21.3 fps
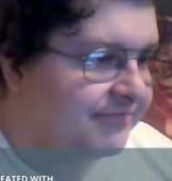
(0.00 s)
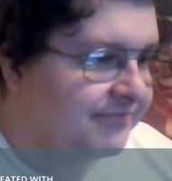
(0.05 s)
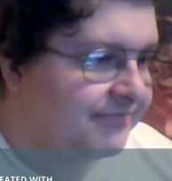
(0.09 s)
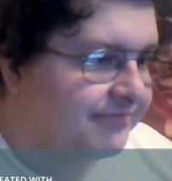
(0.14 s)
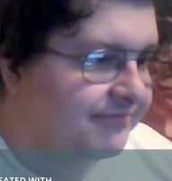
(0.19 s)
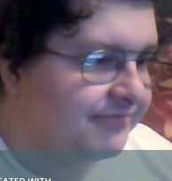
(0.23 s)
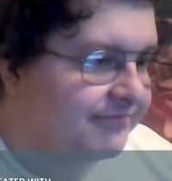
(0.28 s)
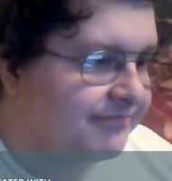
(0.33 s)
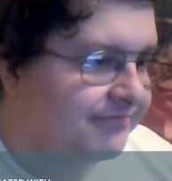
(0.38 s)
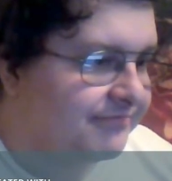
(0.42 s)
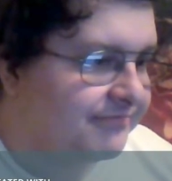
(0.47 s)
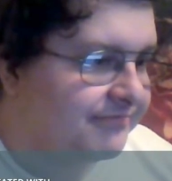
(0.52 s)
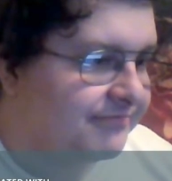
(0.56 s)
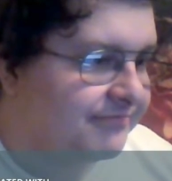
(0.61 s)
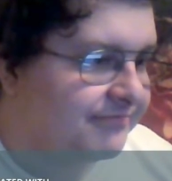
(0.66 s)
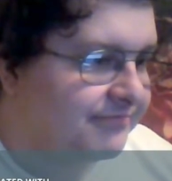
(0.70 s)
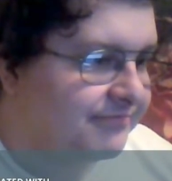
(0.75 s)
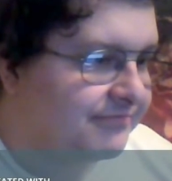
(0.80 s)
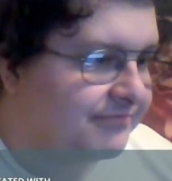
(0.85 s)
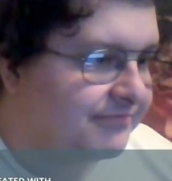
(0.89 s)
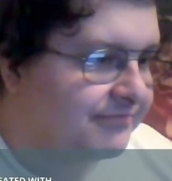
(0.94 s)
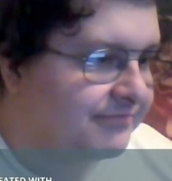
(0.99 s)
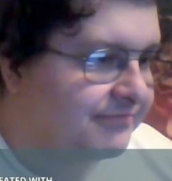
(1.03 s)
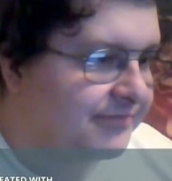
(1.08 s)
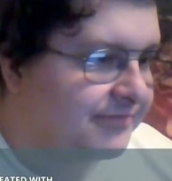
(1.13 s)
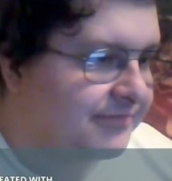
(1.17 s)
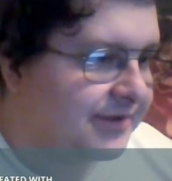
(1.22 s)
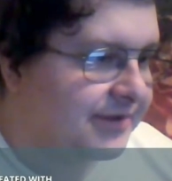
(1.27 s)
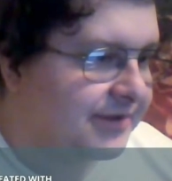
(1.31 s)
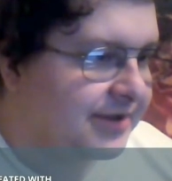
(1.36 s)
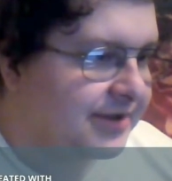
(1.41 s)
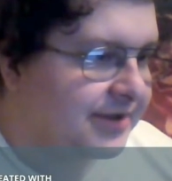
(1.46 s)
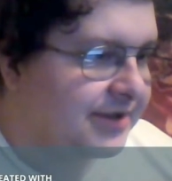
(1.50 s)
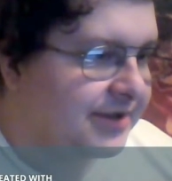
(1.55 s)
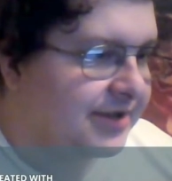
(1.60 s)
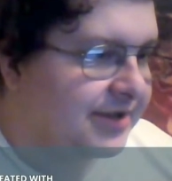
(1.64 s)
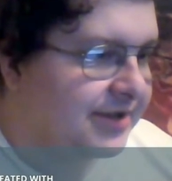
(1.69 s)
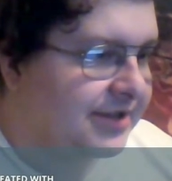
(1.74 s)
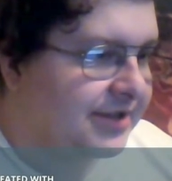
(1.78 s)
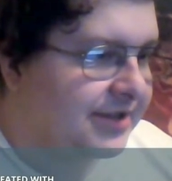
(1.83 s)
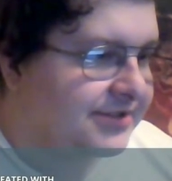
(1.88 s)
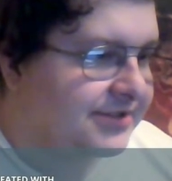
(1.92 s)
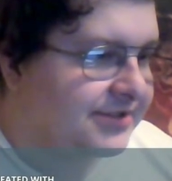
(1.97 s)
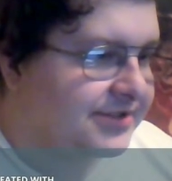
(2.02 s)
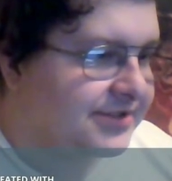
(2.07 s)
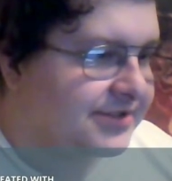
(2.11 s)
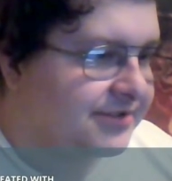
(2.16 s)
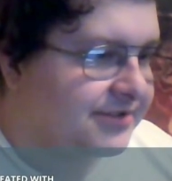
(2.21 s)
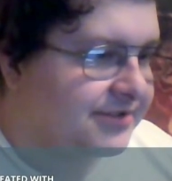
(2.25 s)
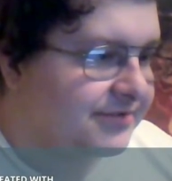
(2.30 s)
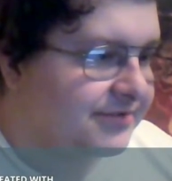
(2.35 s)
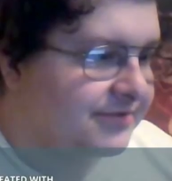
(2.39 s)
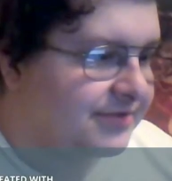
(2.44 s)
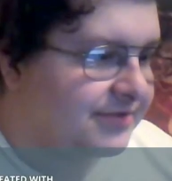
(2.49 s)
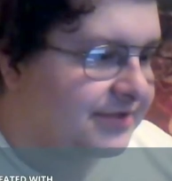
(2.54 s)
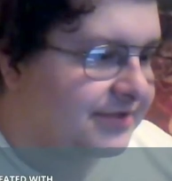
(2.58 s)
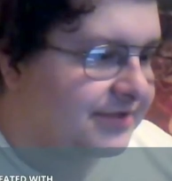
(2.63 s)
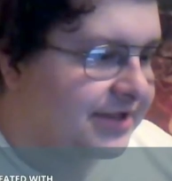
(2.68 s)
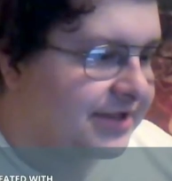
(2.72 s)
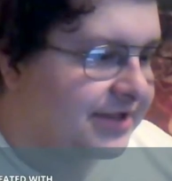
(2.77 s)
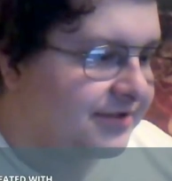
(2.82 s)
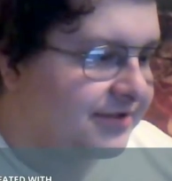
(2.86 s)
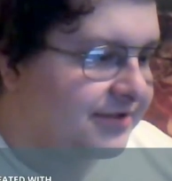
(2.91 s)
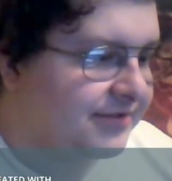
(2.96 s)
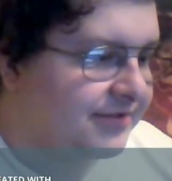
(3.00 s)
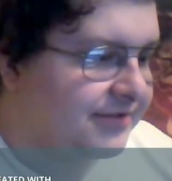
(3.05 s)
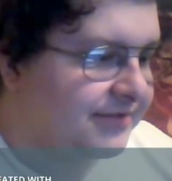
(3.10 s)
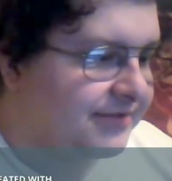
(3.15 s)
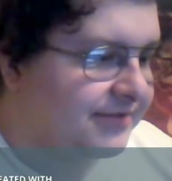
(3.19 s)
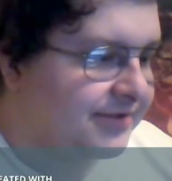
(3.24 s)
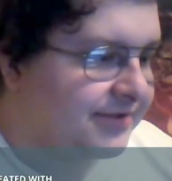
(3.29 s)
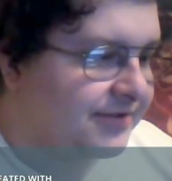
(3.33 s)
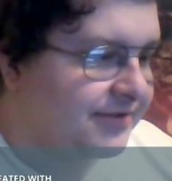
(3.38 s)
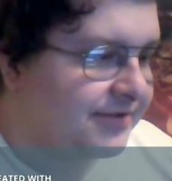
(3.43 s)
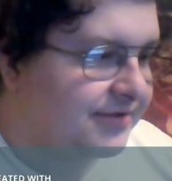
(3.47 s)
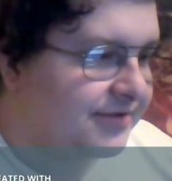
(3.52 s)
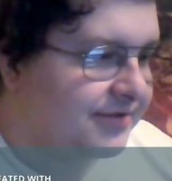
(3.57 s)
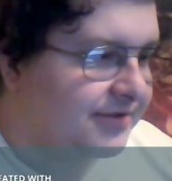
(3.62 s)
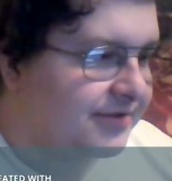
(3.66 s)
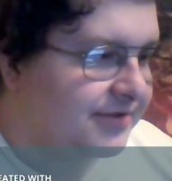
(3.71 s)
It's going down a little bit. Okay. Yeah.